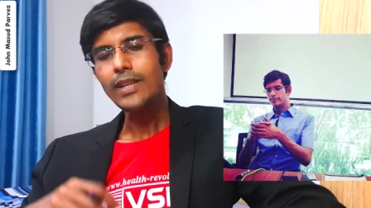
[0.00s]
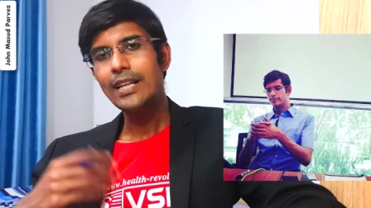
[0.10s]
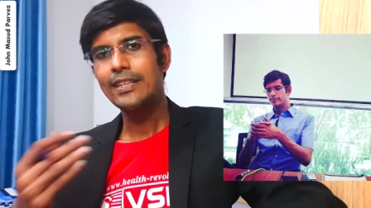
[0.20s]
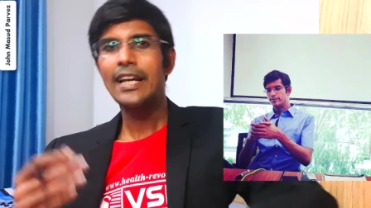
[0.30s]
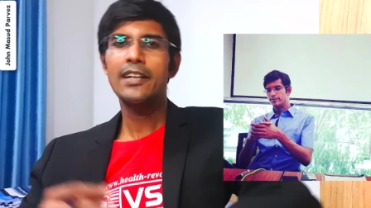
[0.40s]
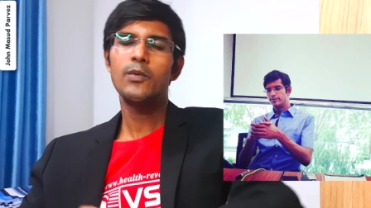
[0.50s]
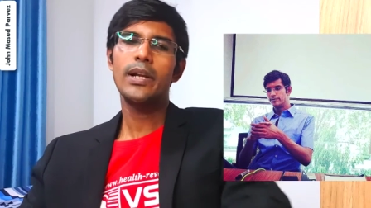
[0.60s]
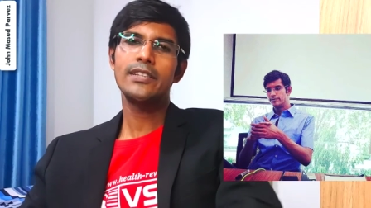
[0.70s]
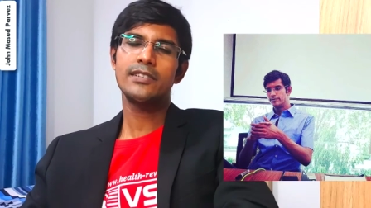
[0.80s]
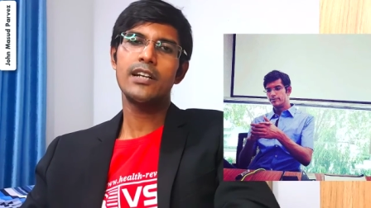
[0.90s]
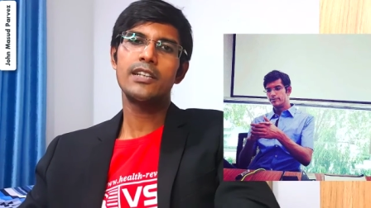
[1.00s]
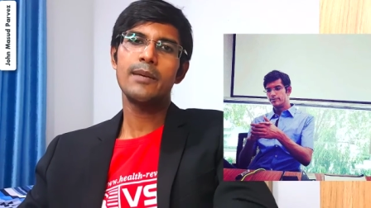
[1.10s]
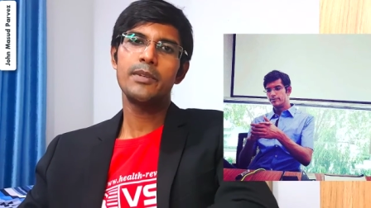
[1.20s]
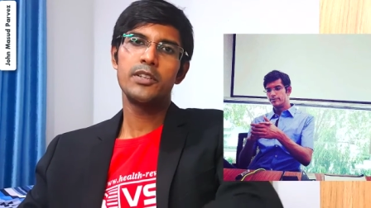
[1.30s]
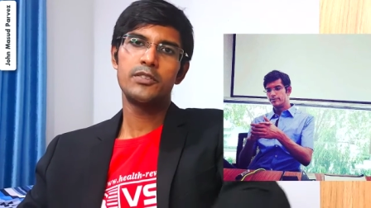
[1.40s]
And then when I start
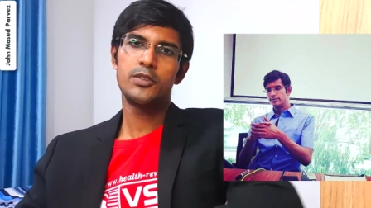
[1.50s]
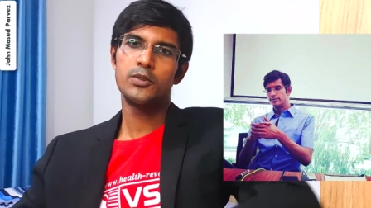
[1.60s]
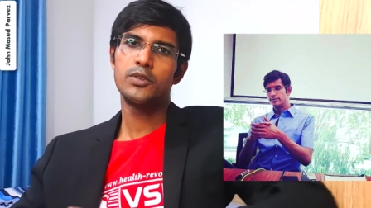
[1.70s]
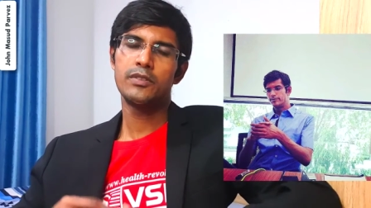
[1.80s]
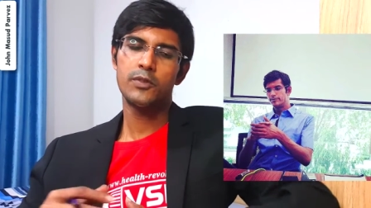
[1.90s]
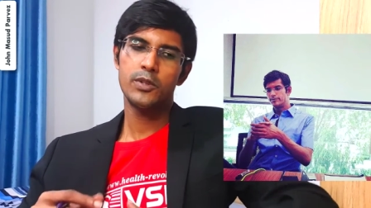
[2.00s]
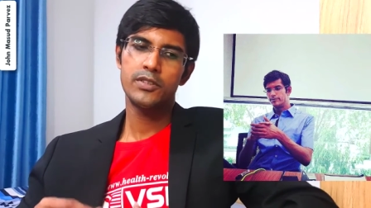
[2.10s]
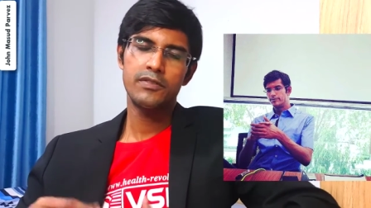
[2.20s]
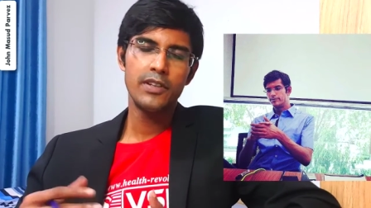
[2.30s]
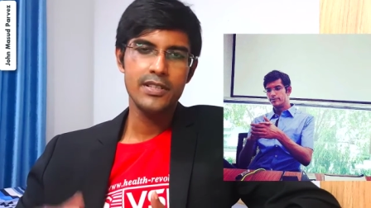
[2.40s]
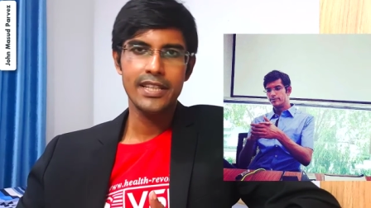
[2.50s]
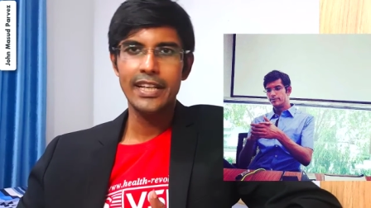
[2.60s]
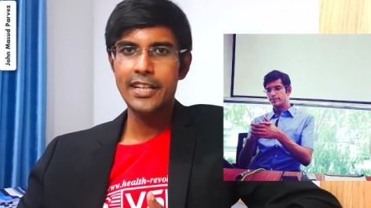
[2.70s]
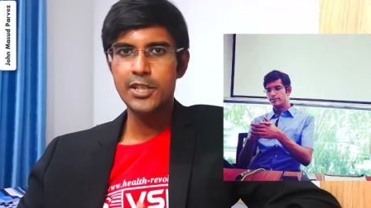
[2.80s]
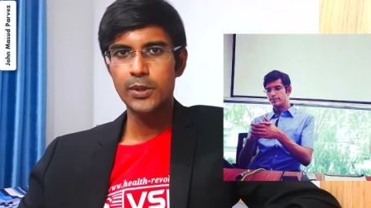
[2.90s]
coming to the force, the first
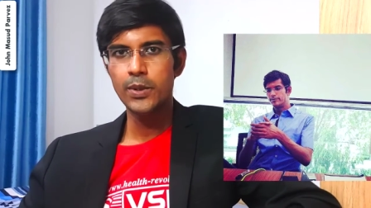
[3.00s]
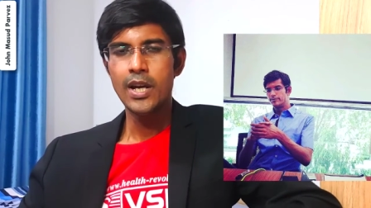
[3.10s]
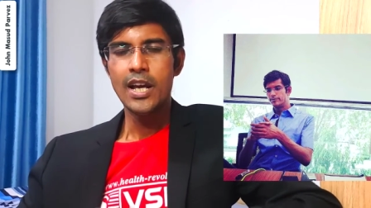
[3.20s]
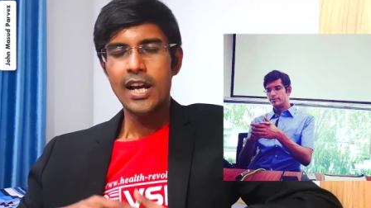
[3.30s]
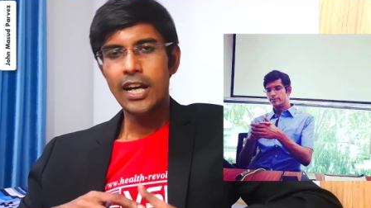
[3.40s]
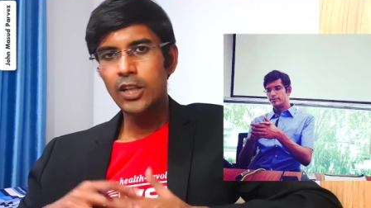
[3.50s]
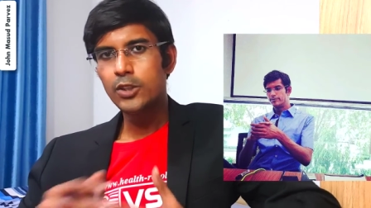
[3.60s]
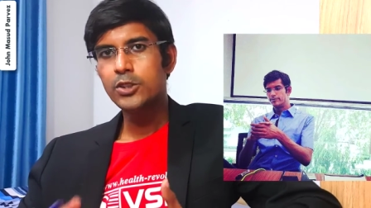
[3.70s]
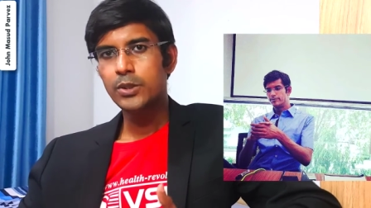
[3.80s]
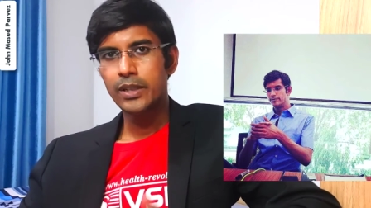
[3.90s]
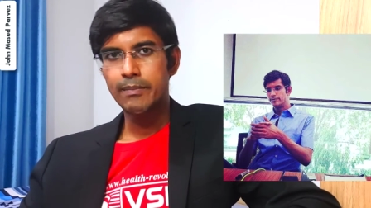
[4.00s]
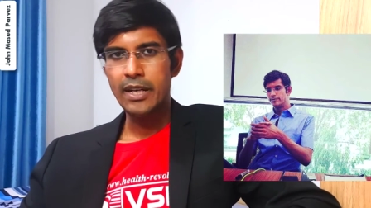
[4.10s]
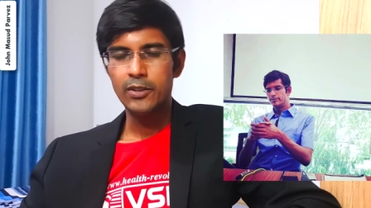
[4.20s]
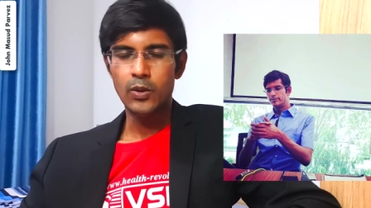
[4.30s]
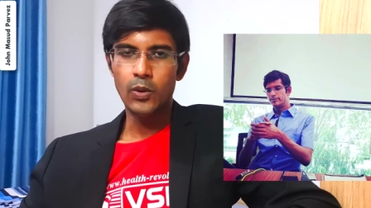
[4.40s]
thing I do, I look through
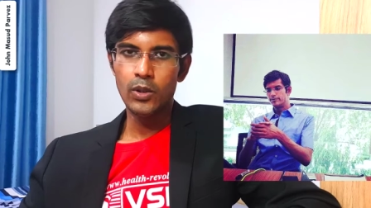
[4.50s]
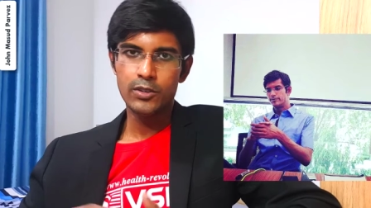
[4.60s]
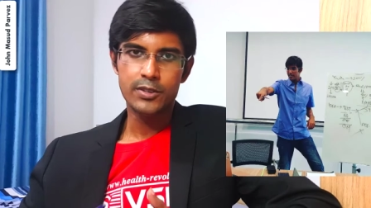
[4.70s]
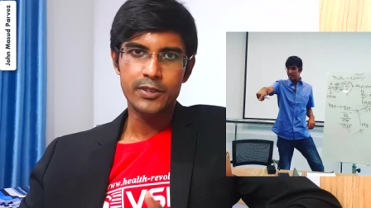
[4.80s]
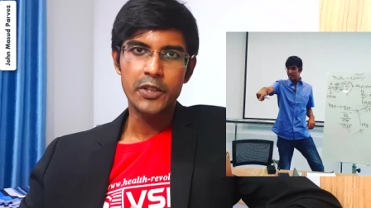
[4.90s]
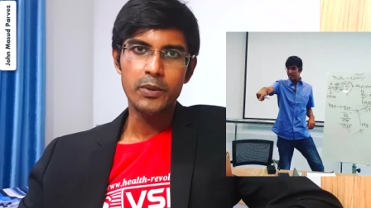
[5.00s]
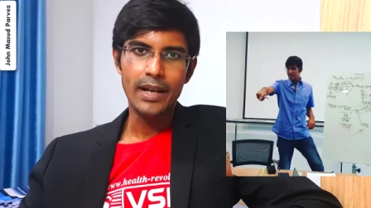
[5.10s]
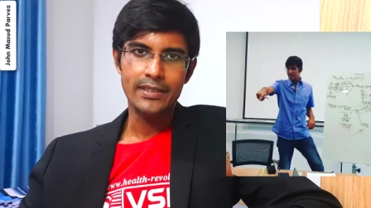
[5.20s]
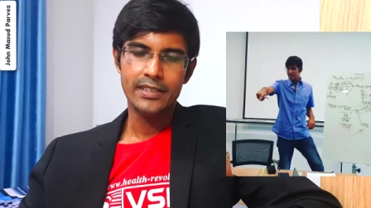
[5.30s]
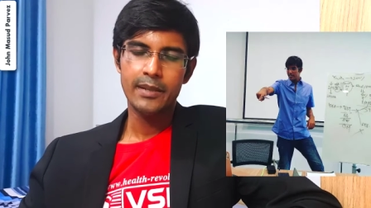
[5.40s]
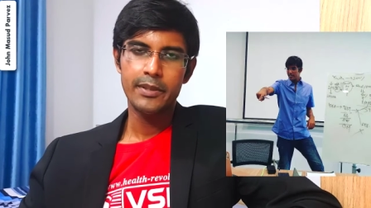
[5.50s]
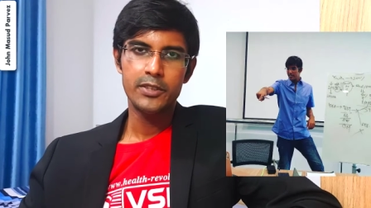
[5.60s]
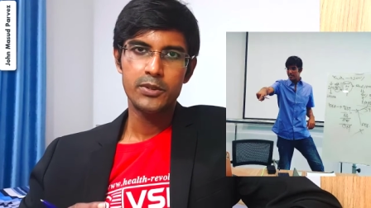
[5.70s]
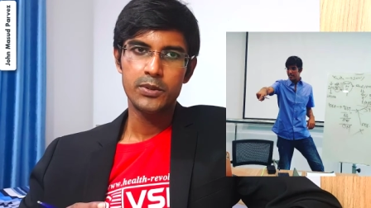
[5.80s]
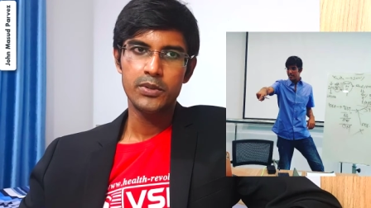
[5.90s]
about all those requests coming
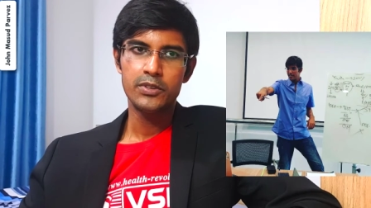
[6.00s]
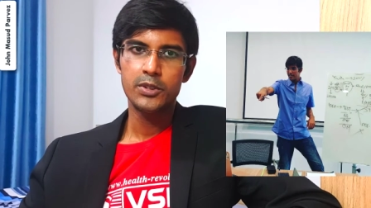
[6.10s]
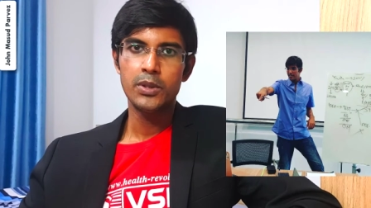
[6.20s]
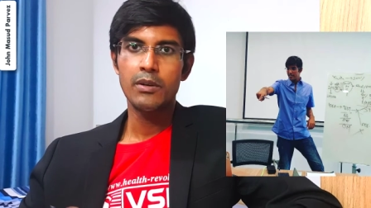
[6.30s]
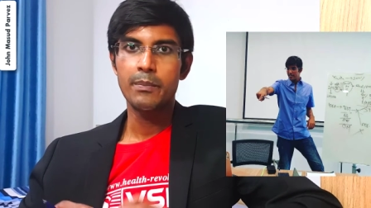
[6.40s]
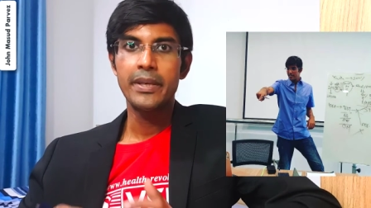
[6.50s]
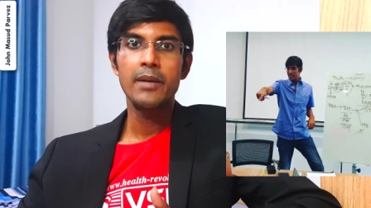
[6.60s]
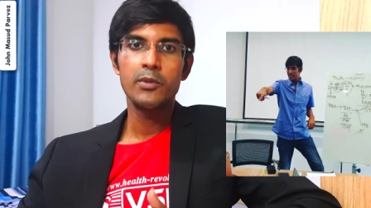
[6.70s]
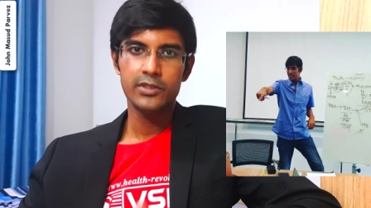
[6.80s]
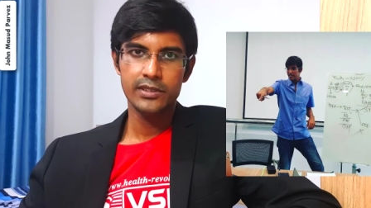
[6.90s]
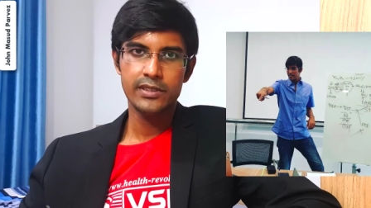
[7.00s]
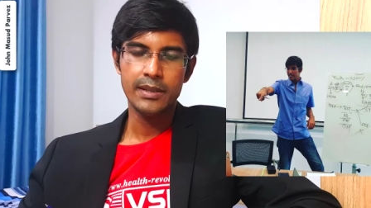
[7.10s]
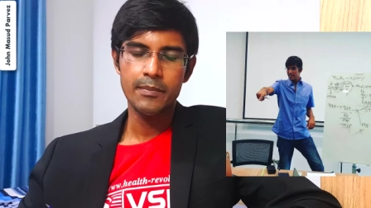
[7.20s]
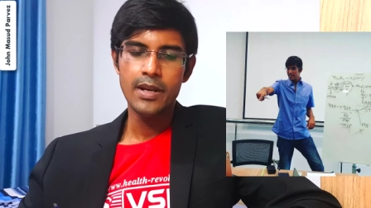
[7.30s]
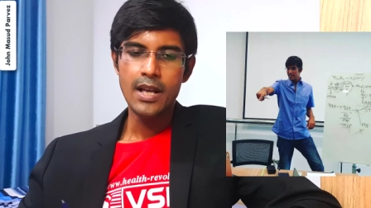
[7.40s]
through to our PMO
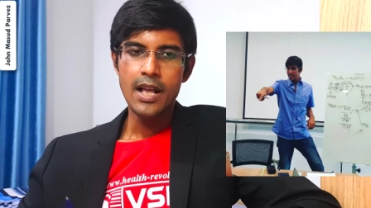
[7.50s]
system